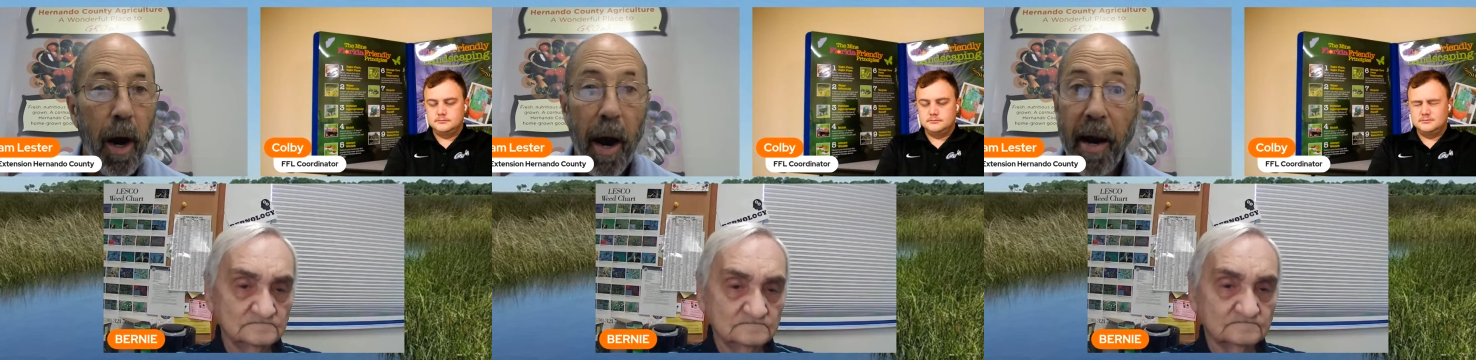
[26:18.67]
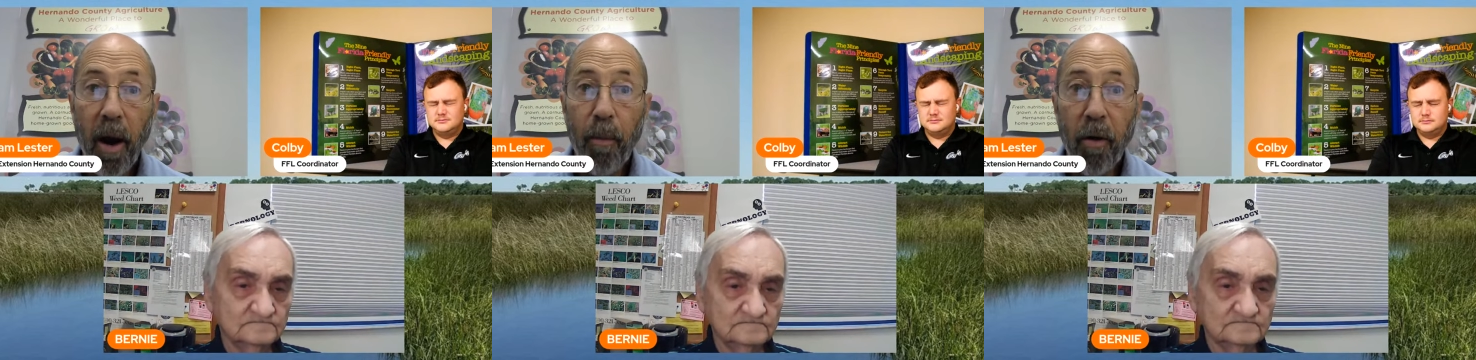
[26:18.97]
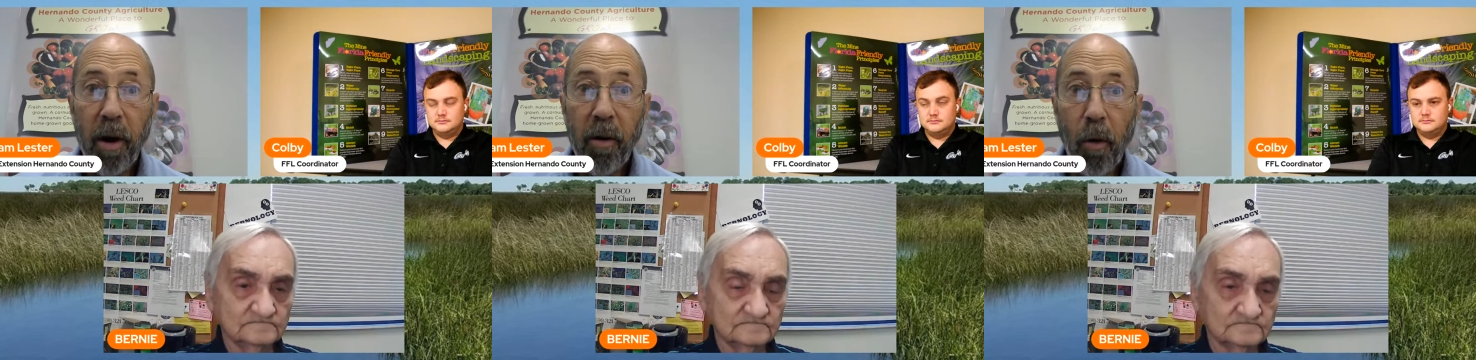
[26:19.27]
Speaker 1: And they're
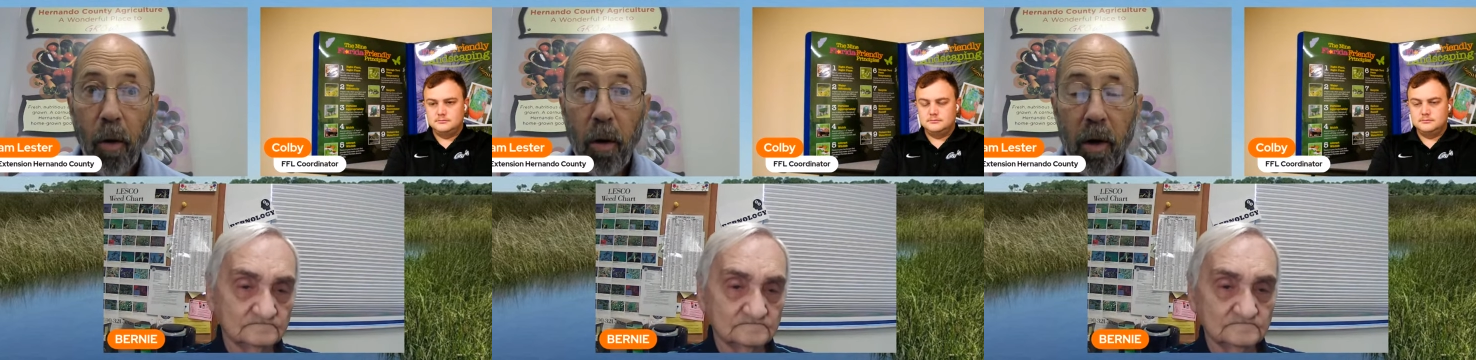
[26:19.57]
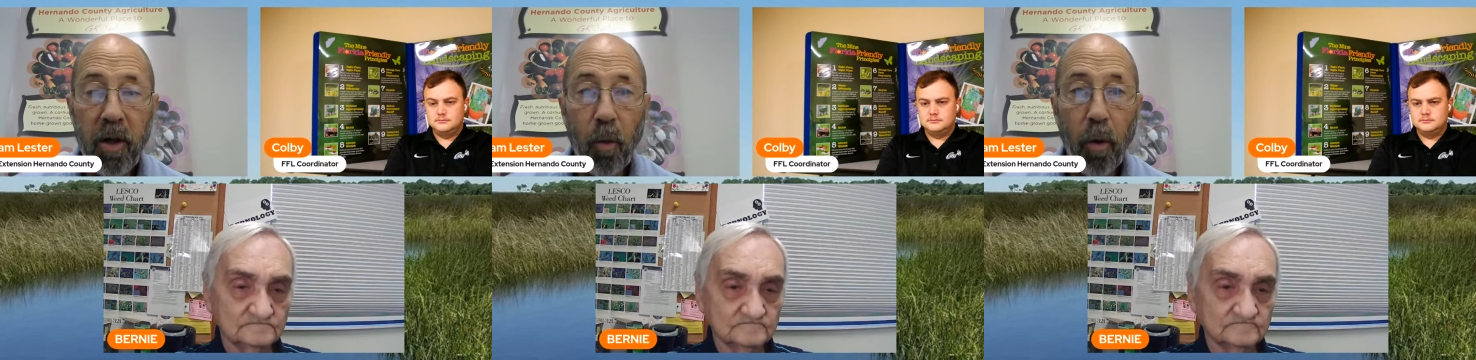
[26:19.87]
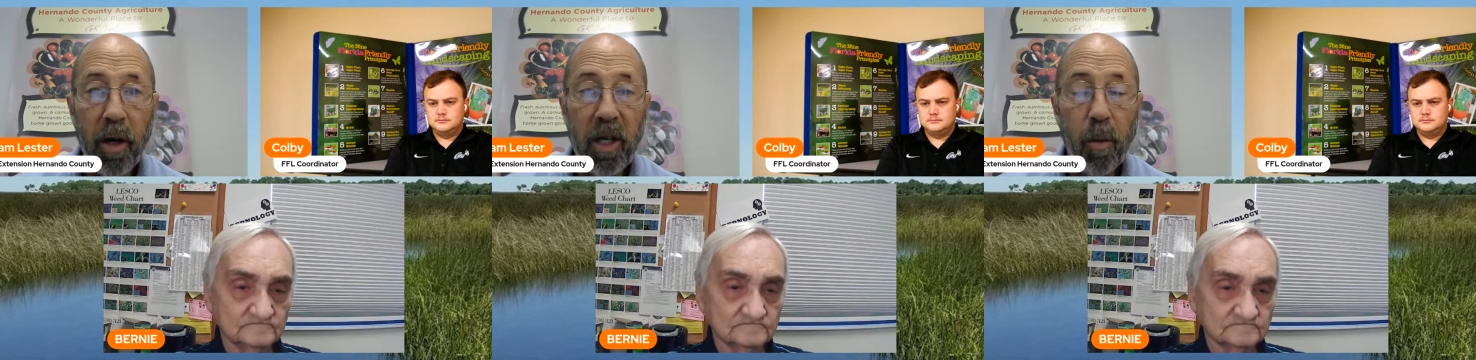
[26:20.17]
pretty cool. It's a
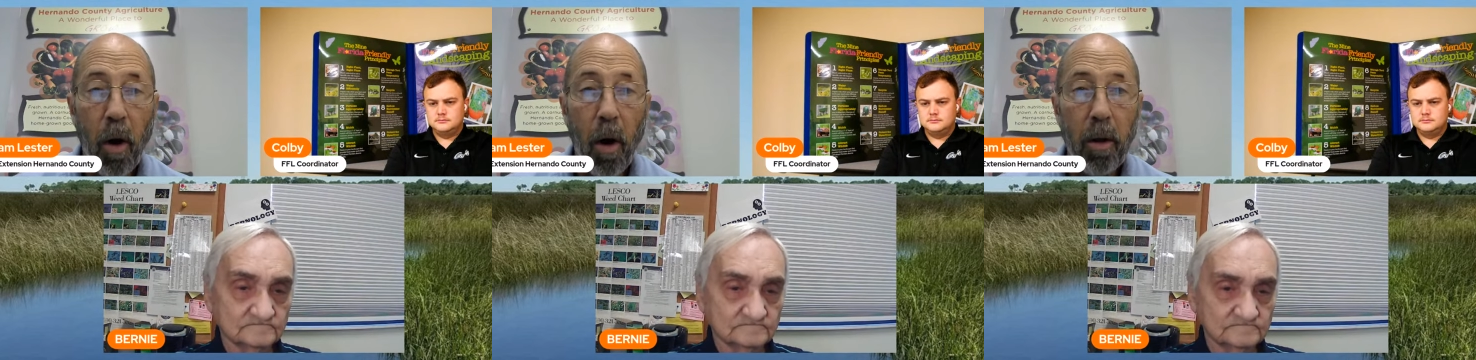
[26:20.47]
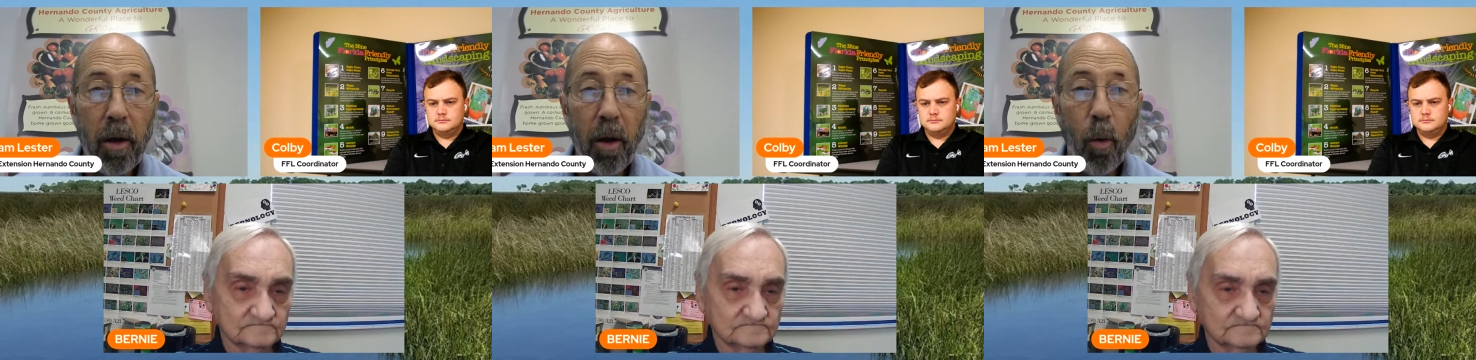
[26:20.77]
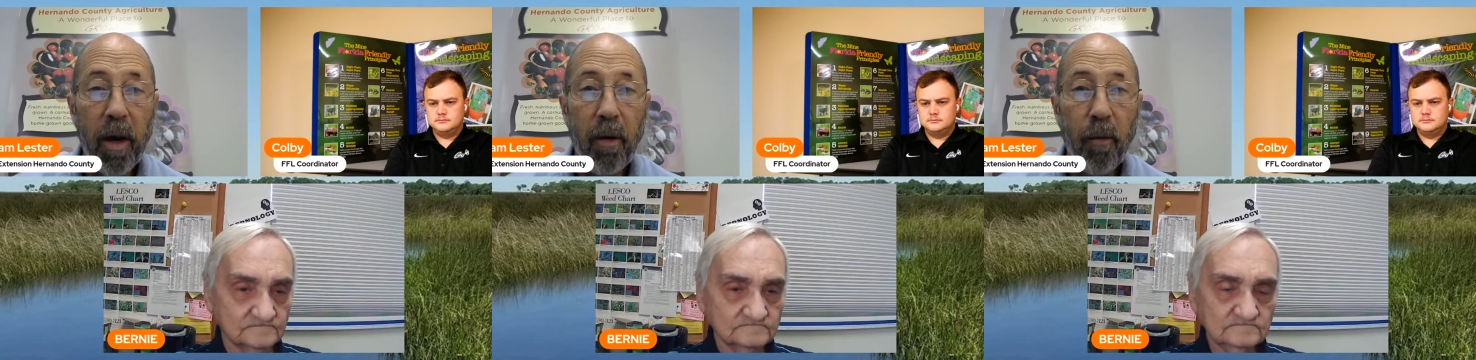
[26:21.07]
really small
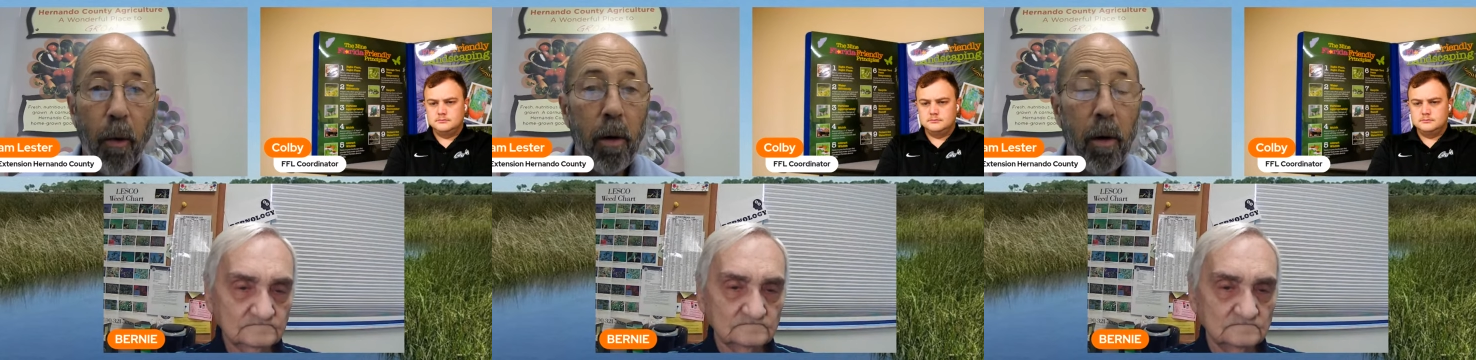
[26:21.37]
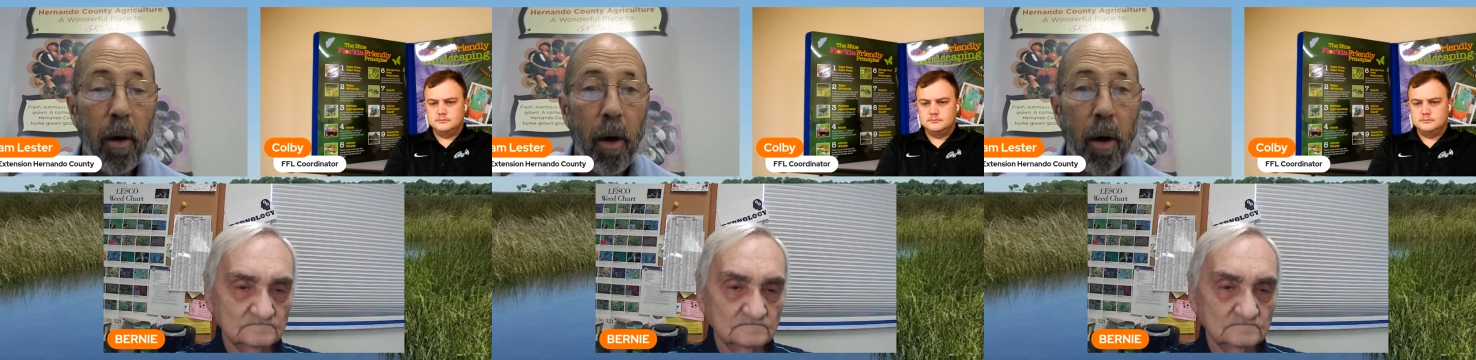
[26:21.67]
little weevil.